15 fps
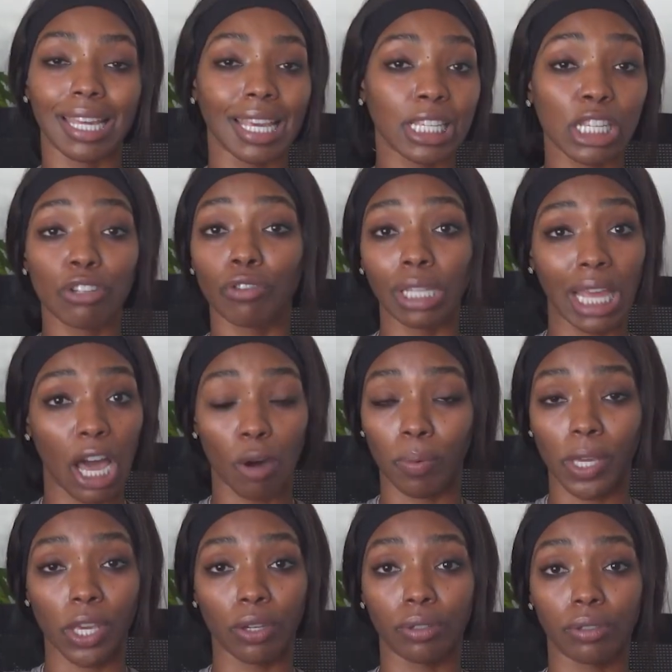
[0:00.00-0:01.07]
isn't really
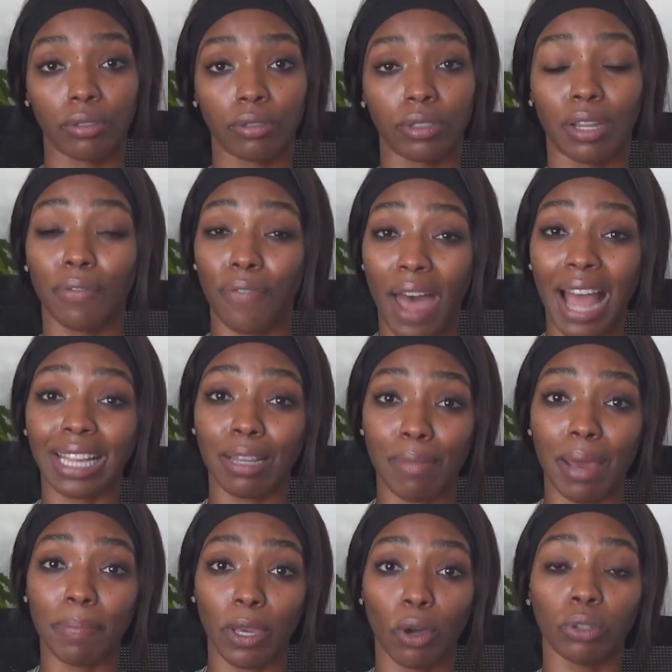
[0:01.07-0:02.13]
helping you. In fact, it
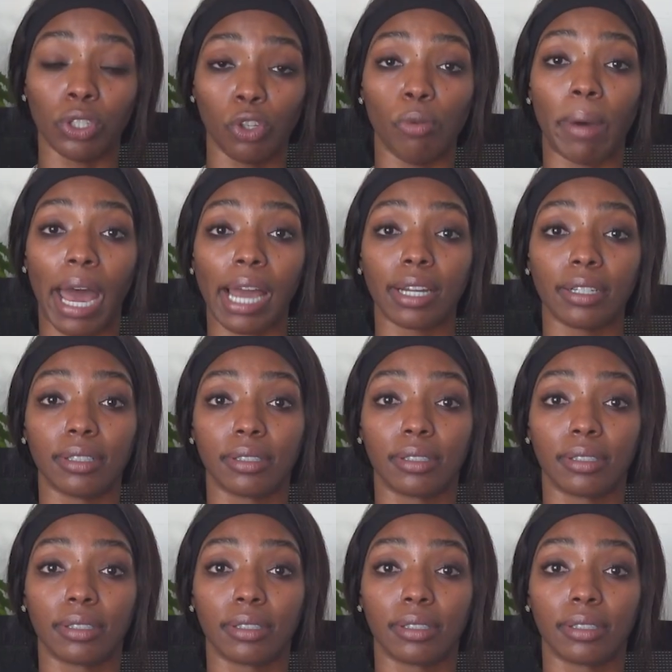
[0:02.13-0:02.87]
might be holding you back.